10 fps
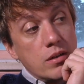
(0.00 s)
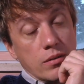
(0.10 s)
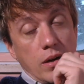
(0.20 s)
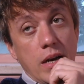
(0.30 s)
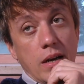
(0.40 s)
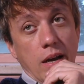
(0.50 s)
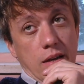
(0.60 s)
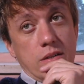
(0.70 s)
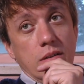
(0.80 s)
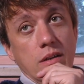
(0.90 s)
going to write it,
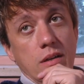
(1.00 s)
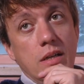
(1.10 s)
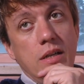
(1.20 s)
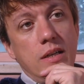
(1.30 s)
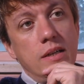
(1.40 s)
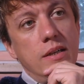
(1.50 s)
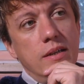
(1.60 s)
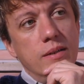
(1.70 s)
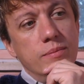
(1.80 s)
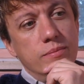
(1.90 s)
actually,
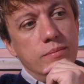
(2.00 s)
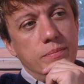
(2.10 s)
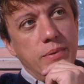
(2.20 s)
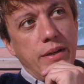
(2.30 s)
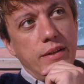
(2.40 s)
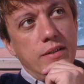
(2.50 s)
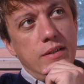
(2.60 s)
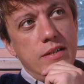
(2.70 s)
but I